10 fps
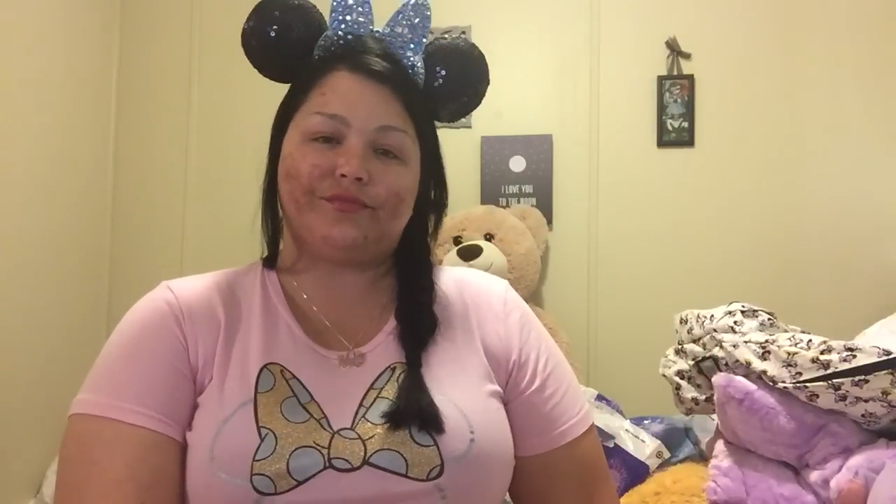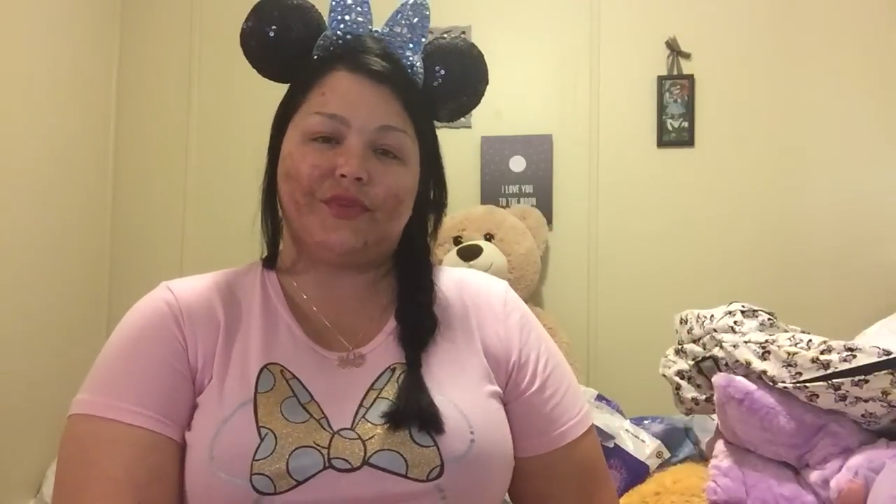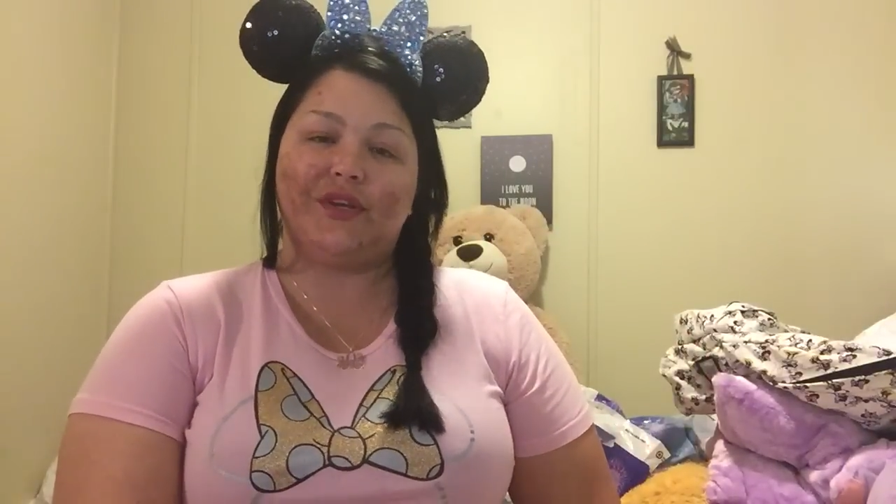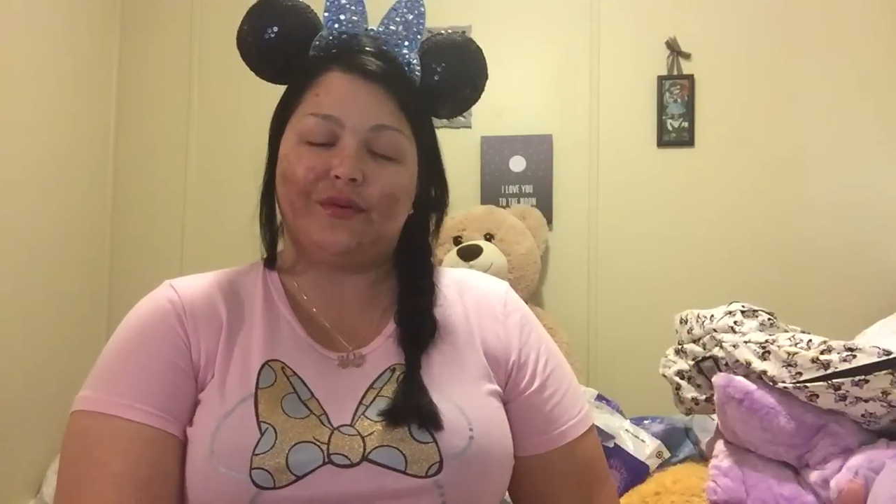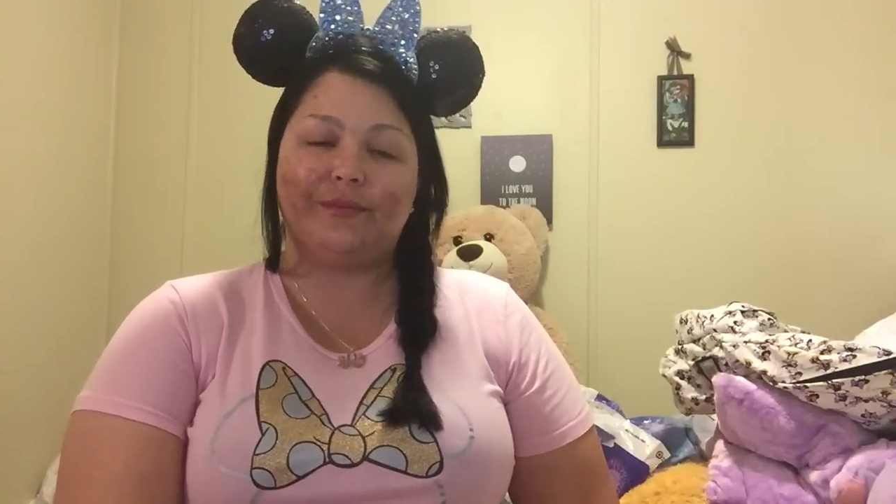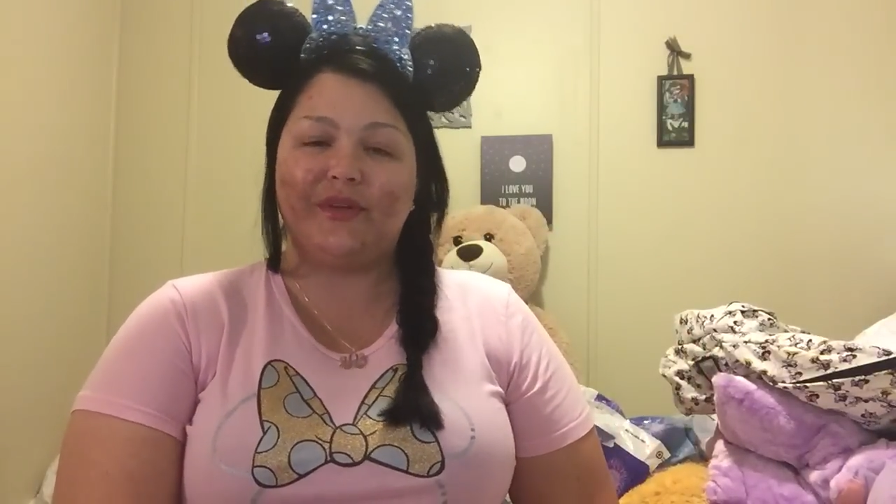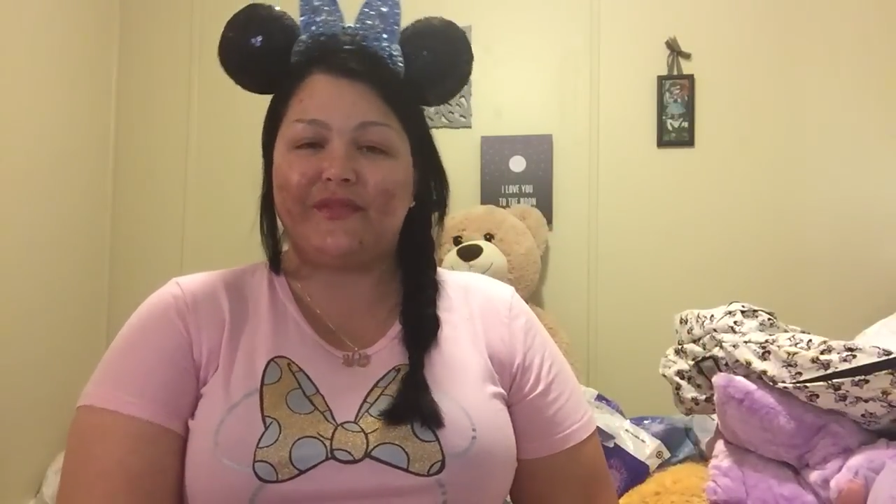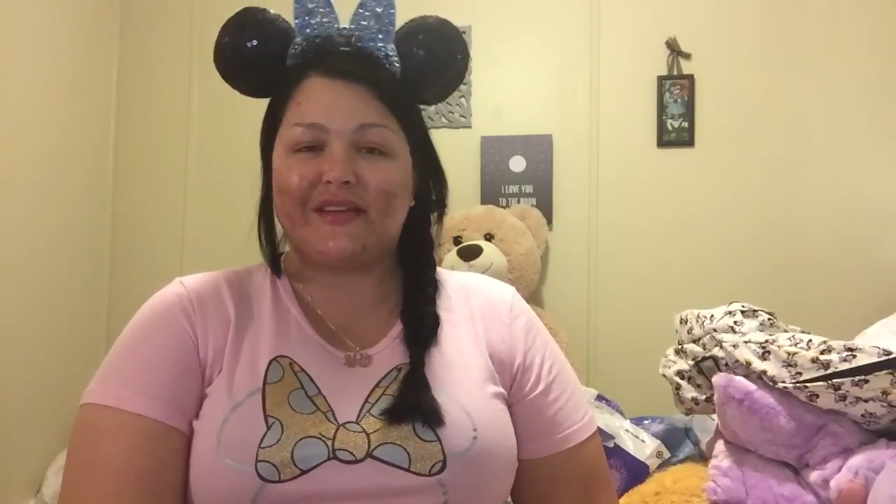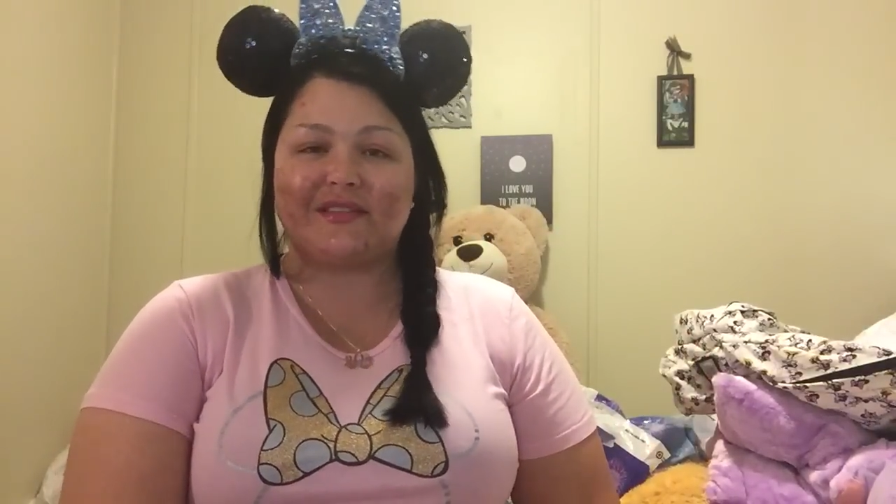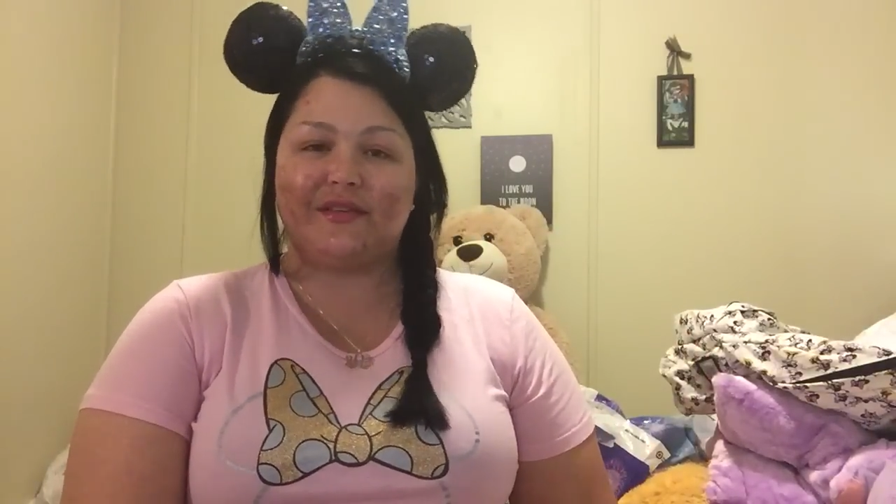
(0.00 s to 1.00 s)
you know, be
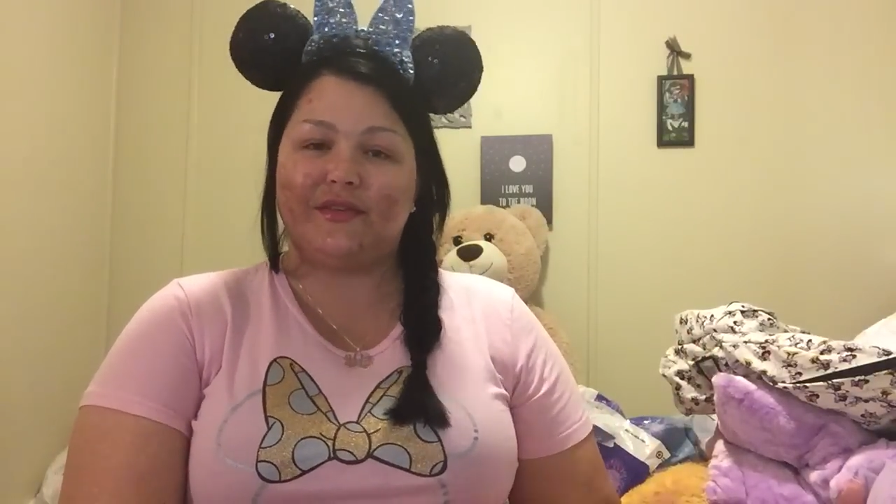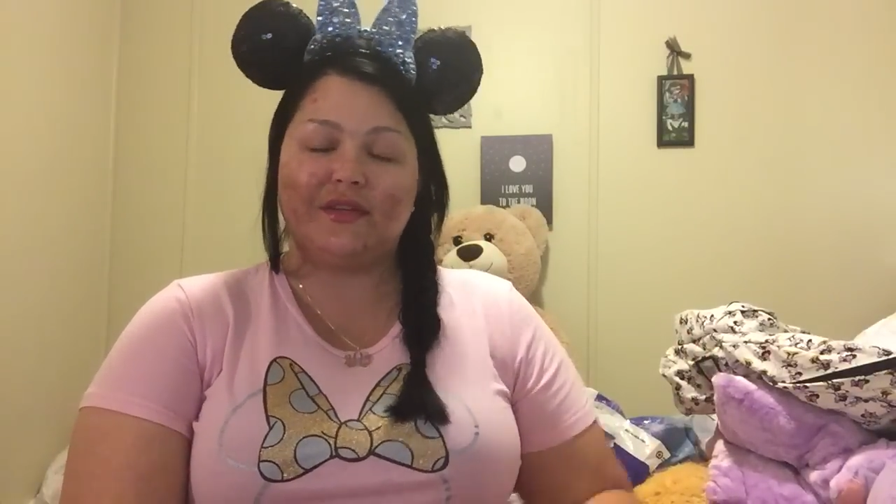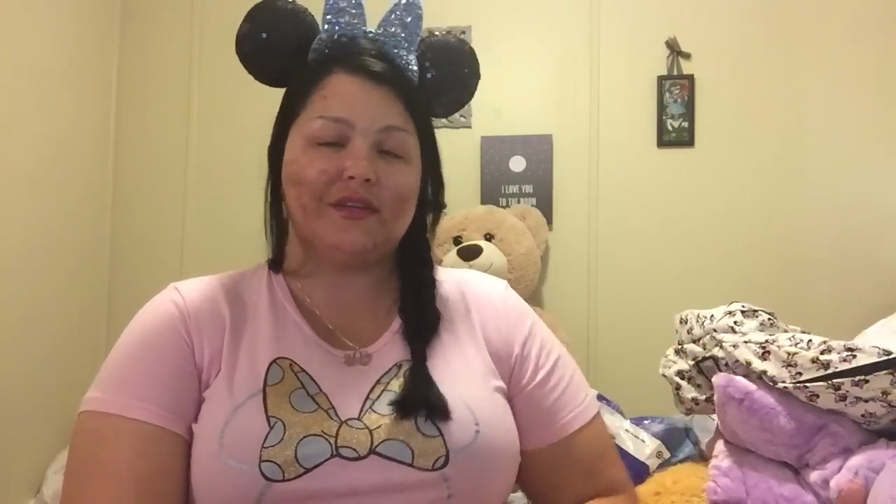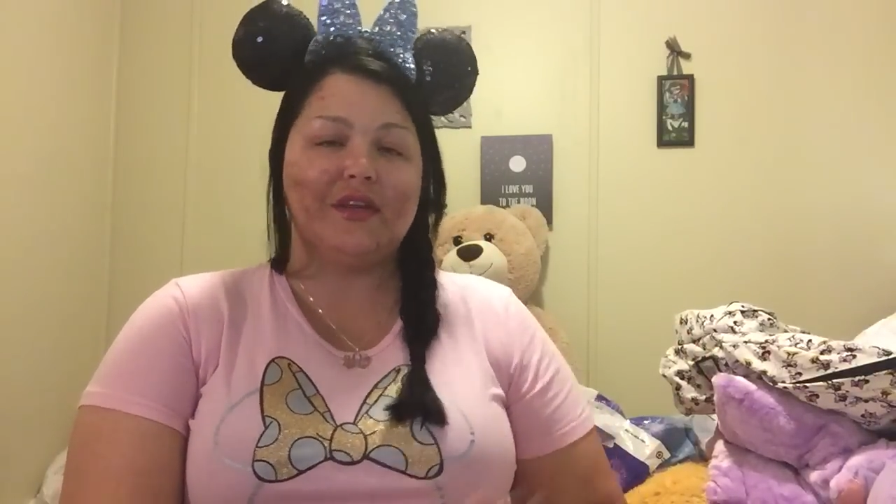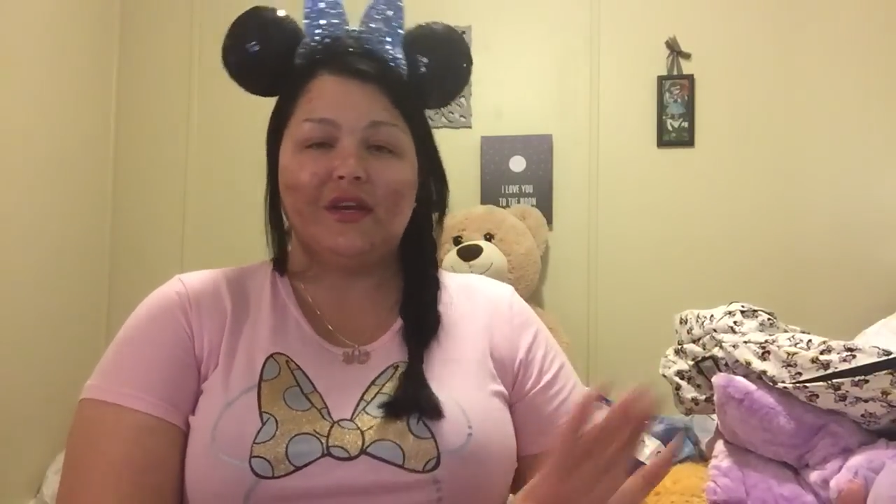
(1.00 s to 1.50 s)
festive and